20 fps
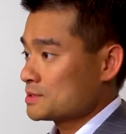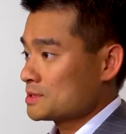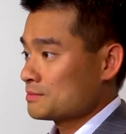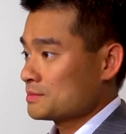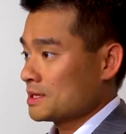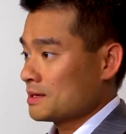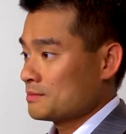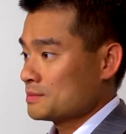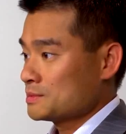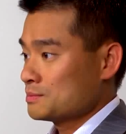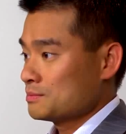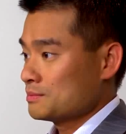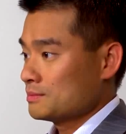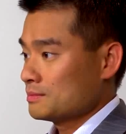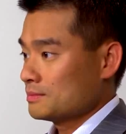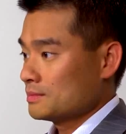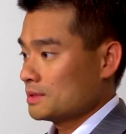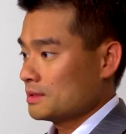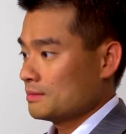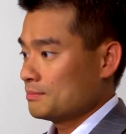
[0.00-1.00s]
Sometimes
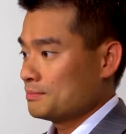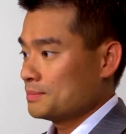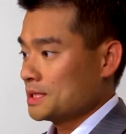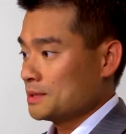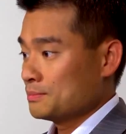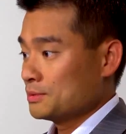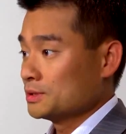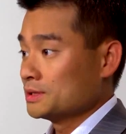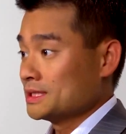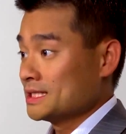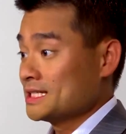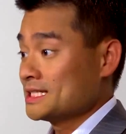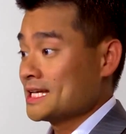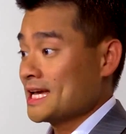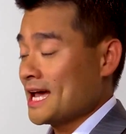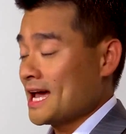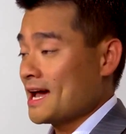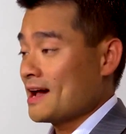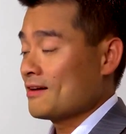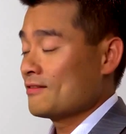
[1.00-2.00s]
people need to
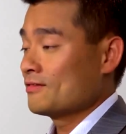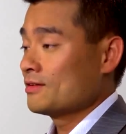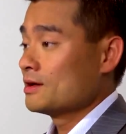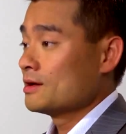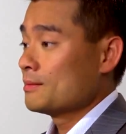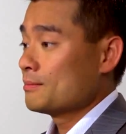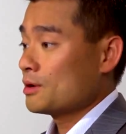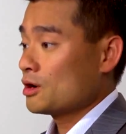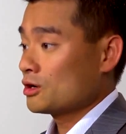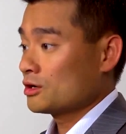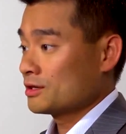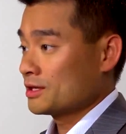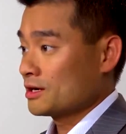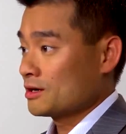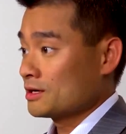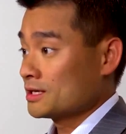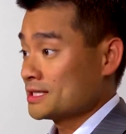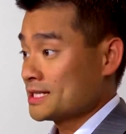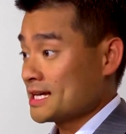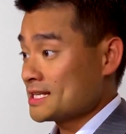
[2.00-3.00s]
have part of
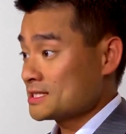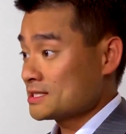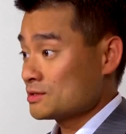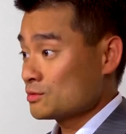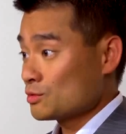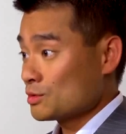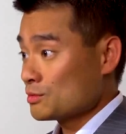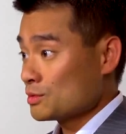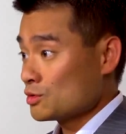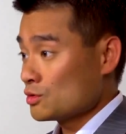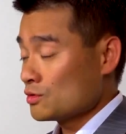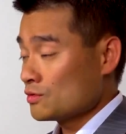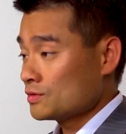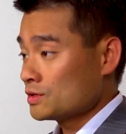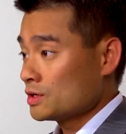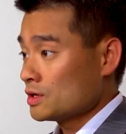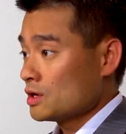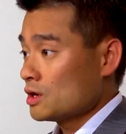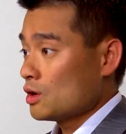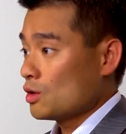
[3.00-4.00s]
their intestine
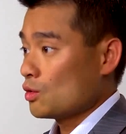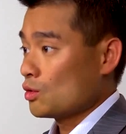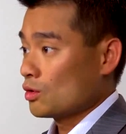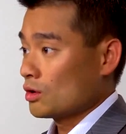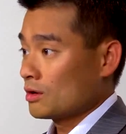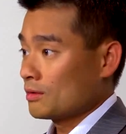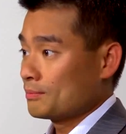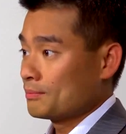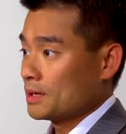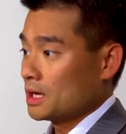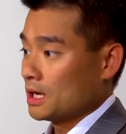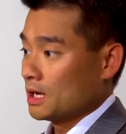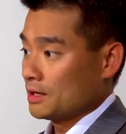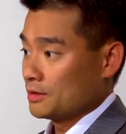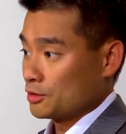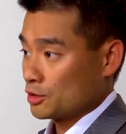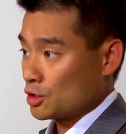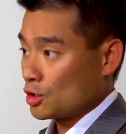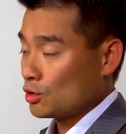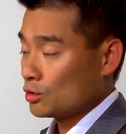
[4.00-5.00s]
removed or
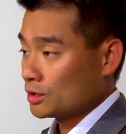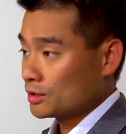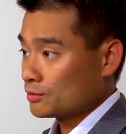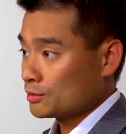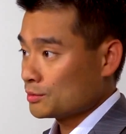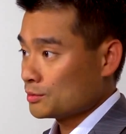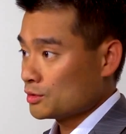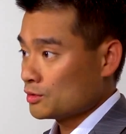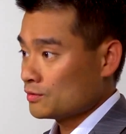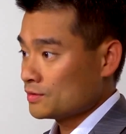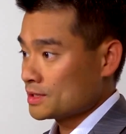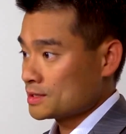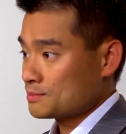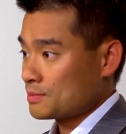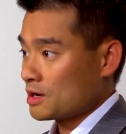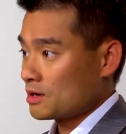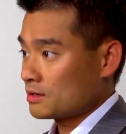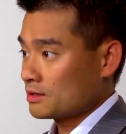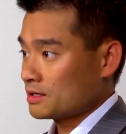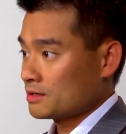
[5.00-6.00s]
their colon removed as
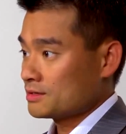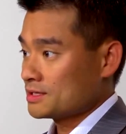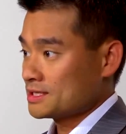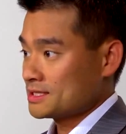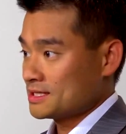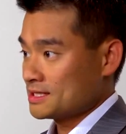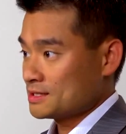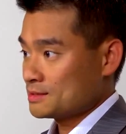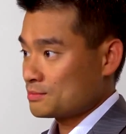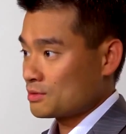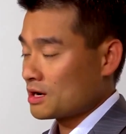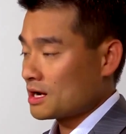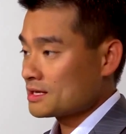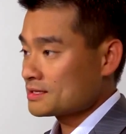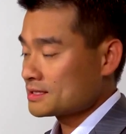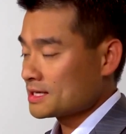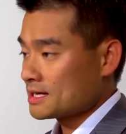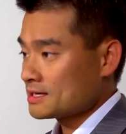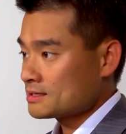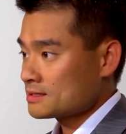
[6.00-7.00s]
part of their disease
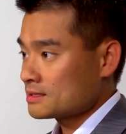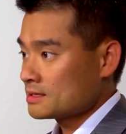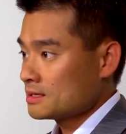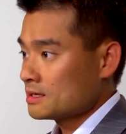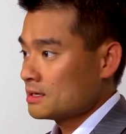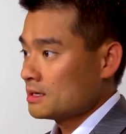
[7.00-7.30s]
process.